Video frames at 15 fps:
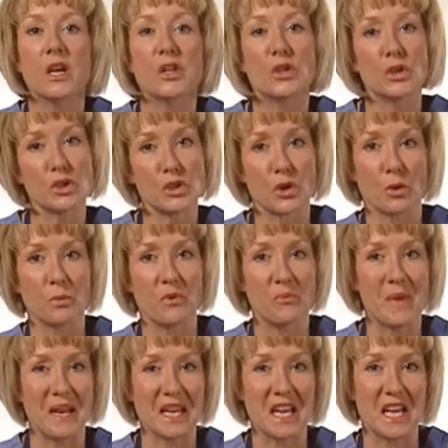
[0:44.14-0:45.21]
This group of
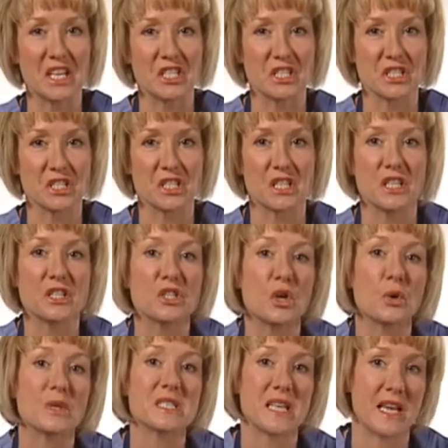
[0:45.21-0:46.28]
medications is
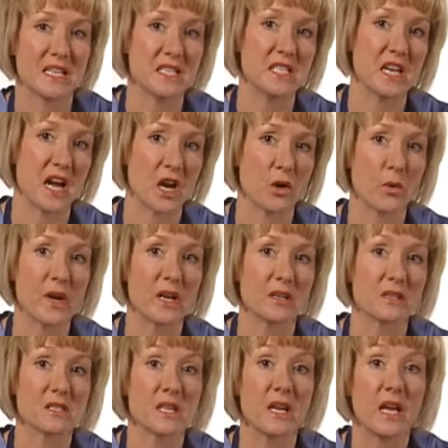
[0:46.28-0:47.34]
known as
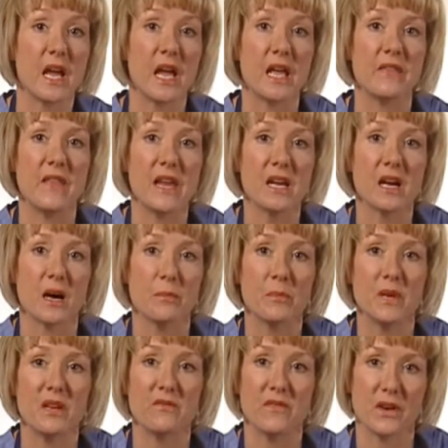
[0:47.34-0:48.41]
antidiarrheals, and they come
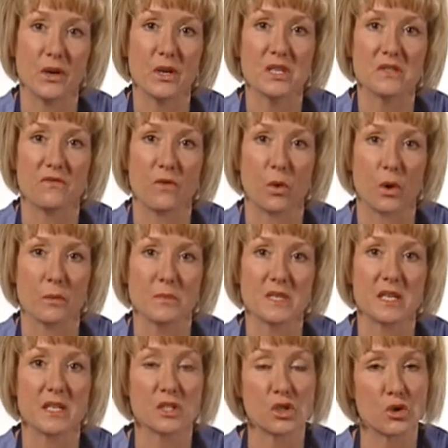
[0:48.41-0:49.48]
in various
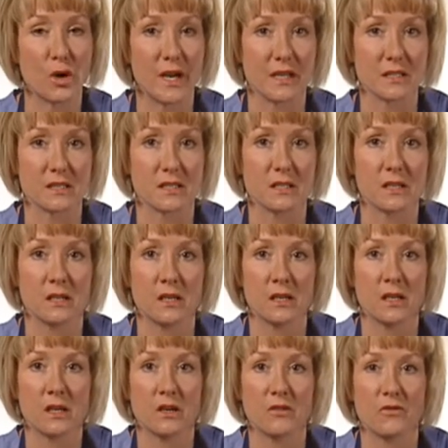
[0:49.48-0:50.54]
forms and strengths.
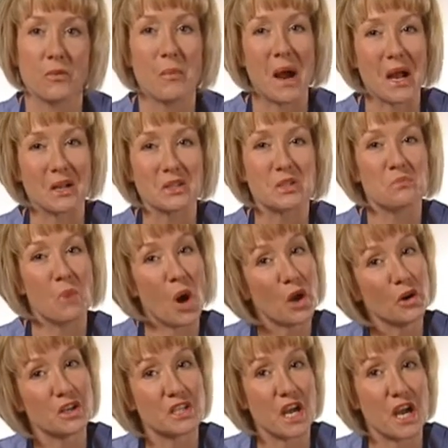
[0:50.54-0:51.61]
For mild to
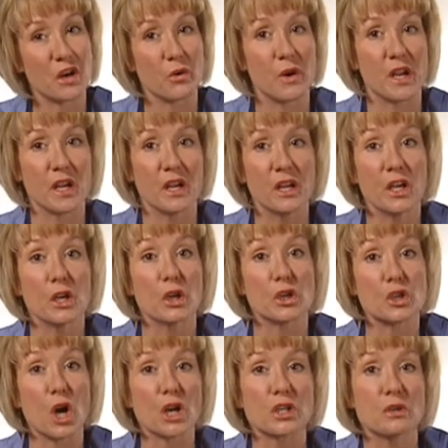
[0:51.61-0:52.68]
moderate diarrhea, your
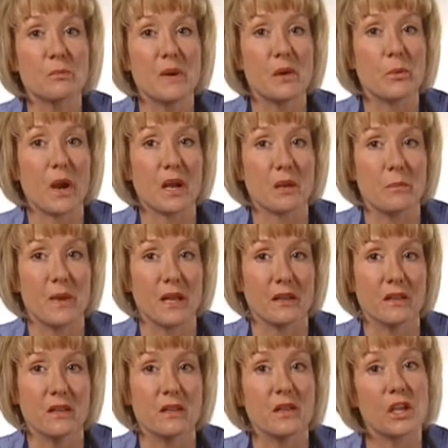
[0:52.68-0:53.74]
doctor may
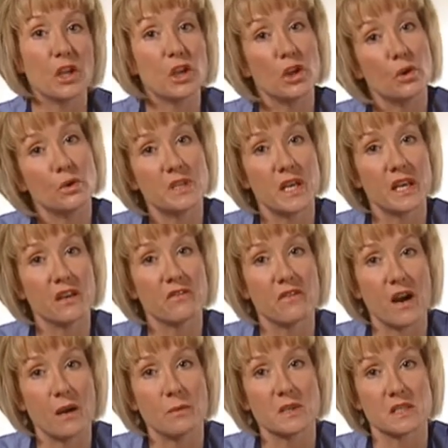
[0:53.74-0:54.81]
recommend that you take a
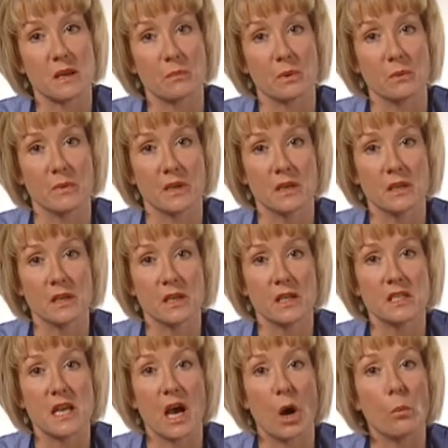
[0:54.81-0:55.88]
fiber supplement
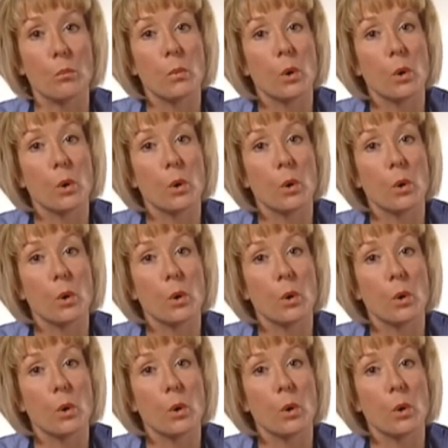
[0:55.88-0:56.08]
to help